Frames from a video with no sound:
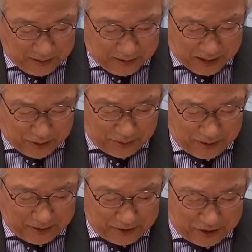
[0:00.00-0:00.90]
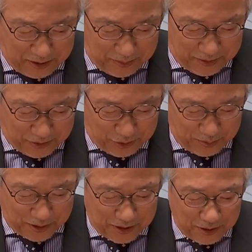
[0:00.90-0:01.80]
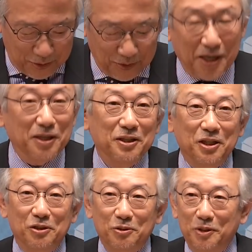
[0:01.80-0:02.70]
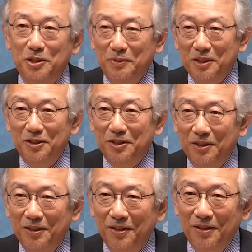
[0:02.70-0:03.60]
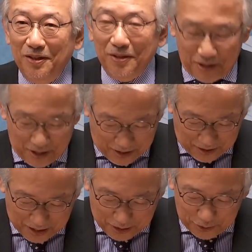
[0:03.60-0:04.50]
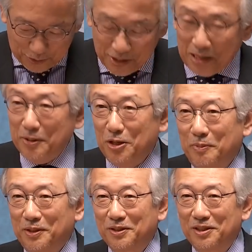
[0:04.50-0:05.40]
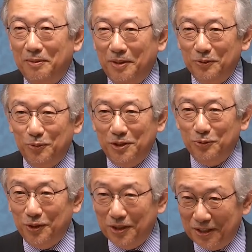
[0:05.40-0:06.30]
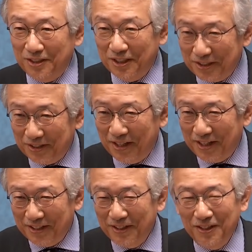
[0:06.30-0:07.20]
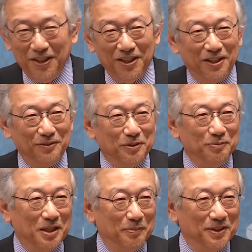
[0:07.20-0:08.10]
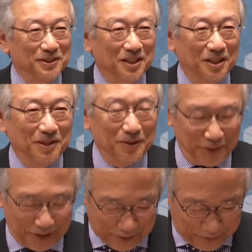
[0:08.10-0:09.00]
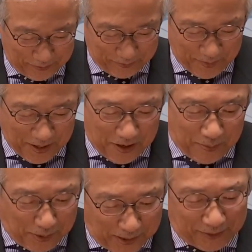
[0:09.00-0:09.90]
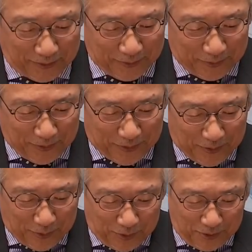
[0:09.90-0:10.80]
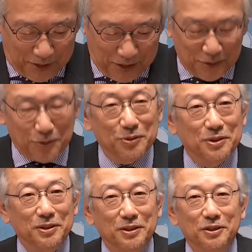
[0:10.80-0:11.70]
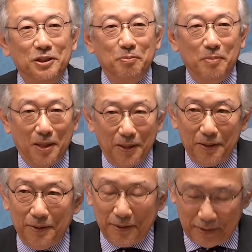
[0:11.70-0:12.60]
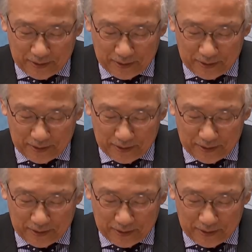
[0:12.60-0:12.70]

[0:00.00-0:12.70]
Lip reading: Now it seems to be regaining its visibility, thanks to the Abenomics, about which we heard yesterday from Prime Minister Abe himself. But with these concerns in mind,